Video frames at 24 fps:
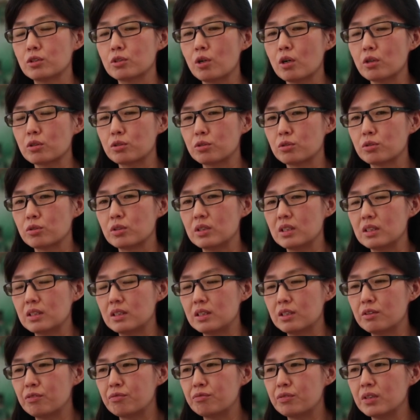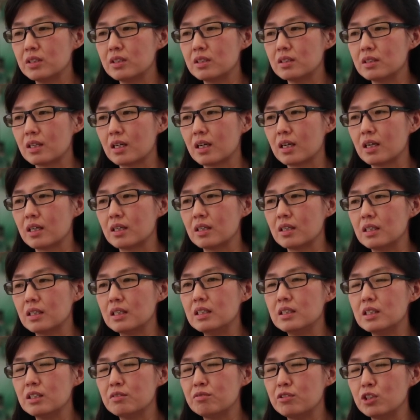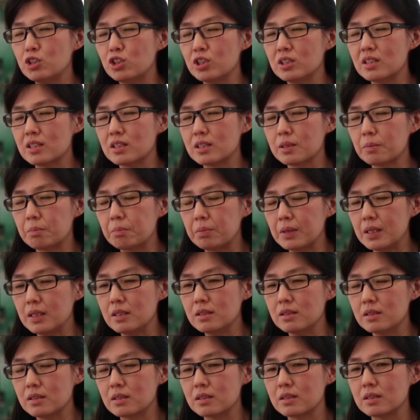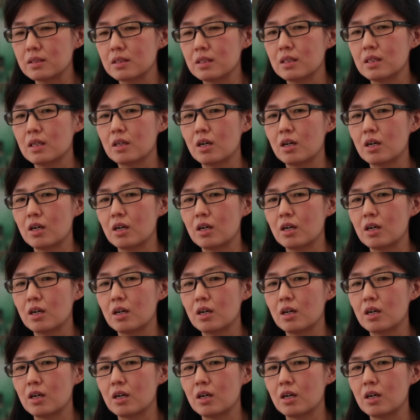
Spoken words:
talk to different individual disciplines